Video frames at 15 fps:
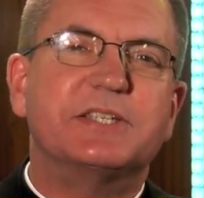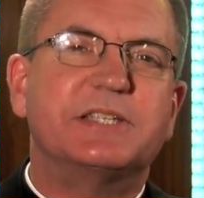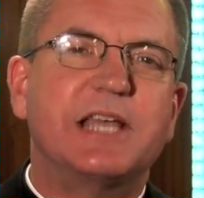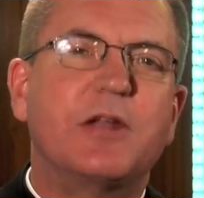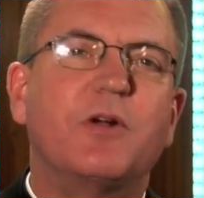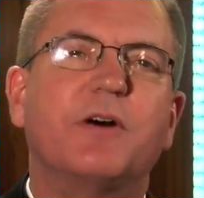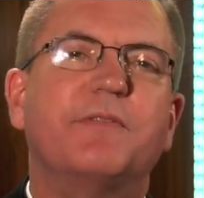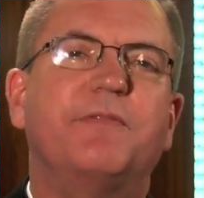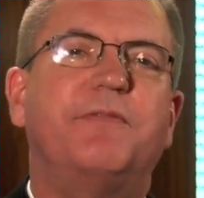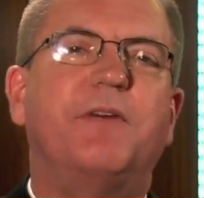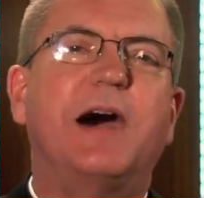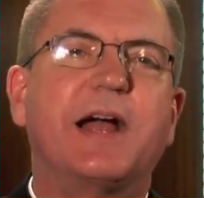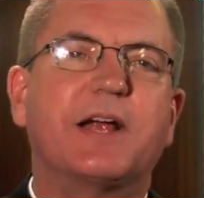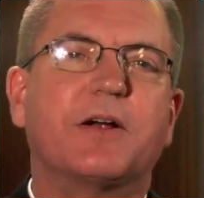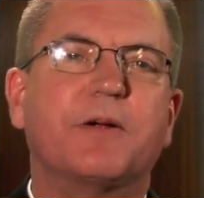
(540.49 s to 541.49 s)
set on
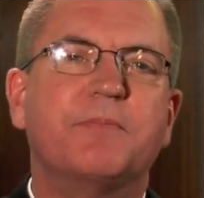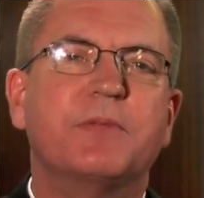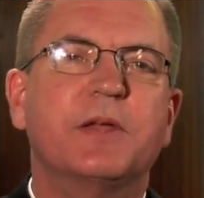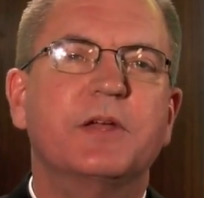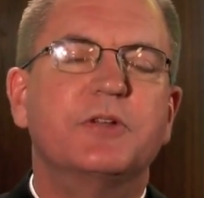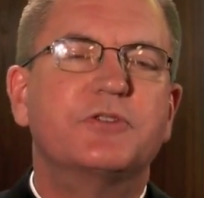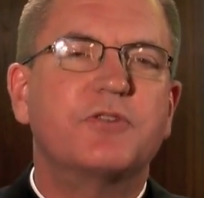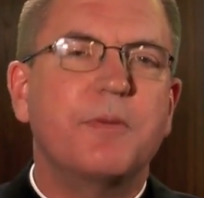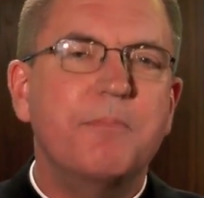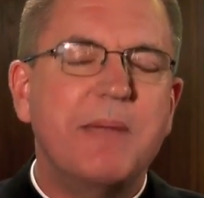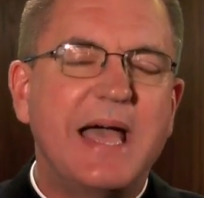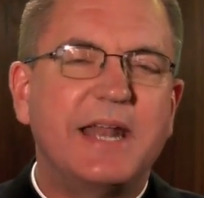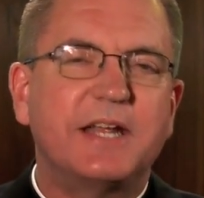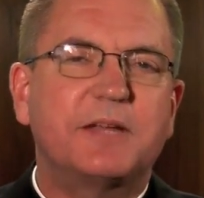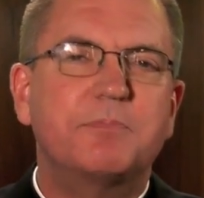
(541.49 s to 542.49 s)
fire
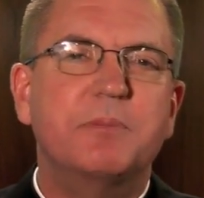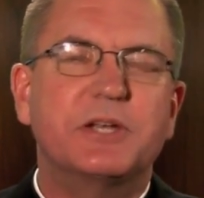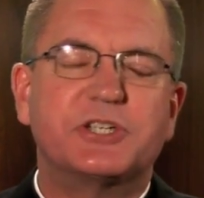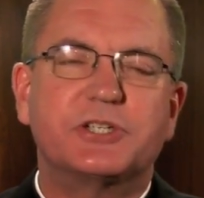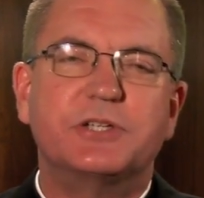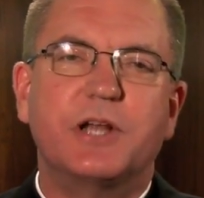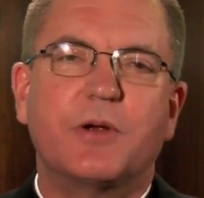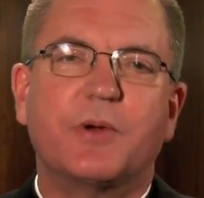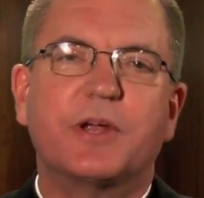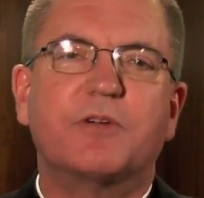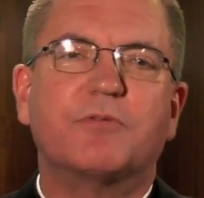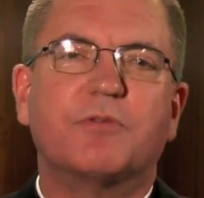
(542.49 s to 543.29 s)
dramatic missionary